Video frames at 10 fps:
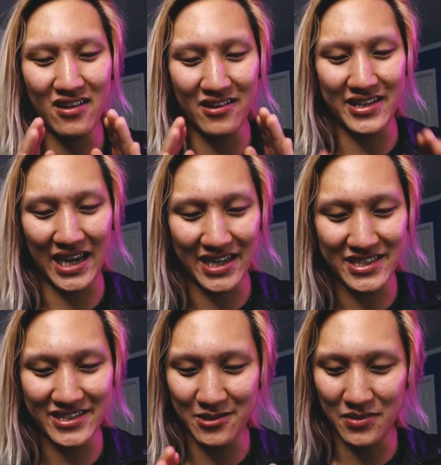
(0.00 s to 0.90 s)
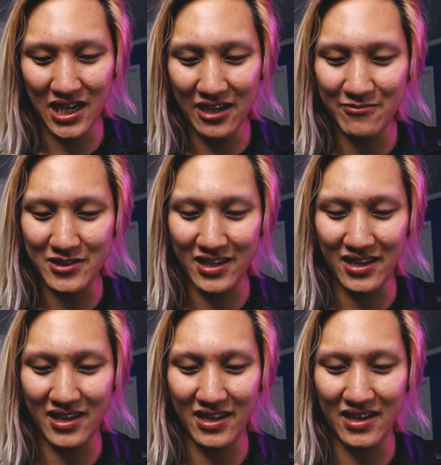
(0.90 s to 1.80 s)
get on tangents sometimes,
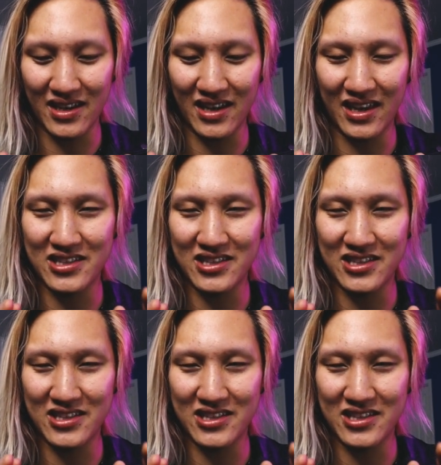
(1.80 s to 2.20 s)
and